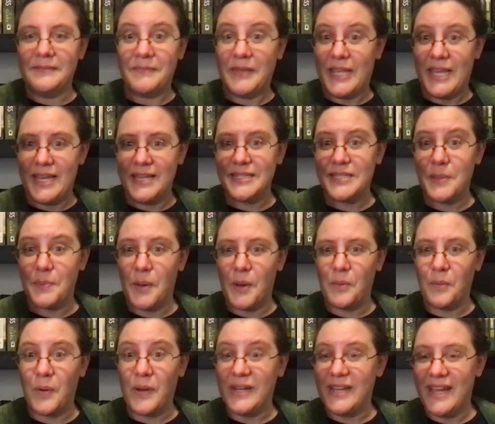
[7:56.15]
He ends up
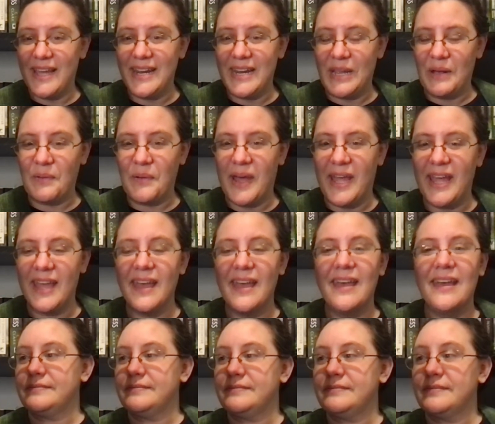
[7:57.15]
on one anyway.
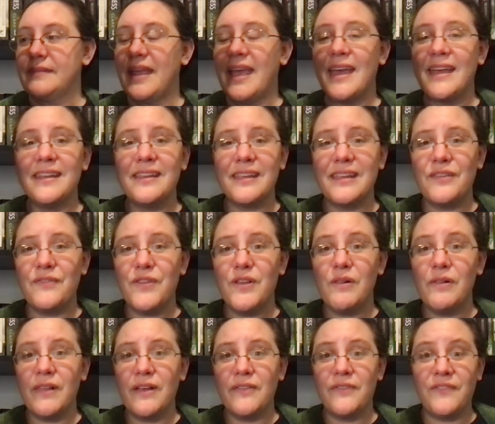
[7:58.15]
And if you
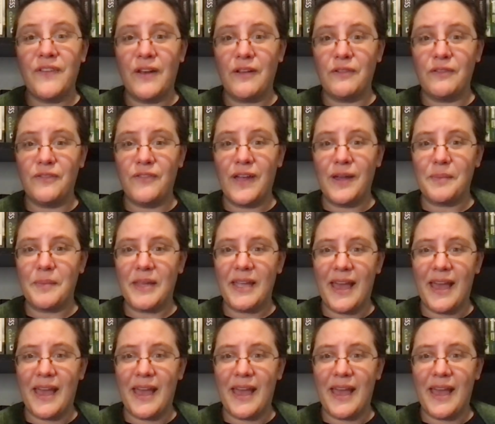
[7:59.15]
love found family